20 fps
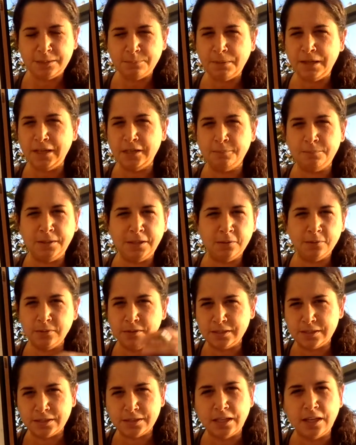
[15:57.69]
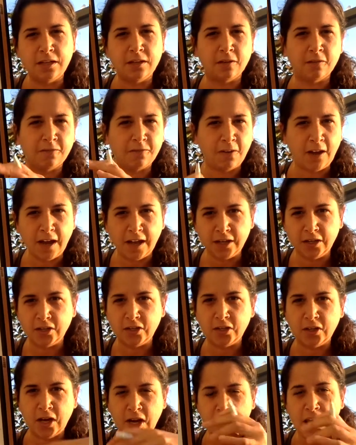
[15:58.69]
may it be through the sun or
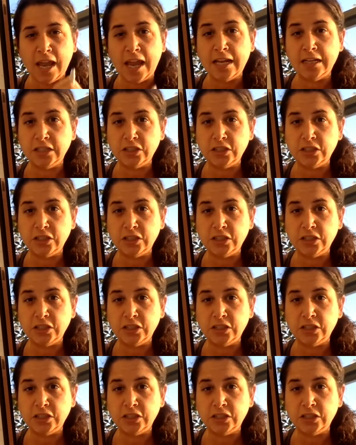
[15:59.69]
fire, and